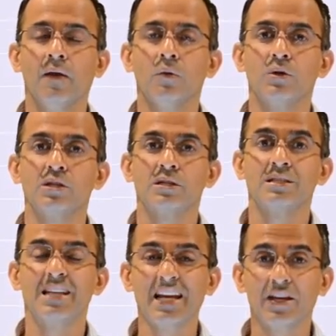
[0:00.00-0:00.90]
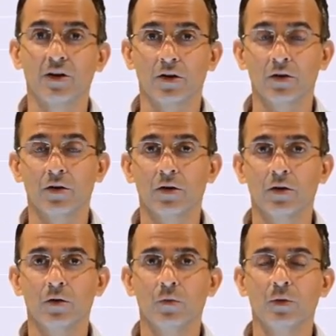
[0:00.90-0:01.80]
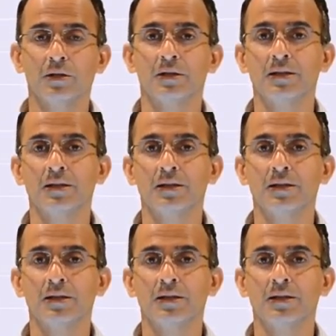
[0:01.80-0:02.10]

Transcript: which is linear, with the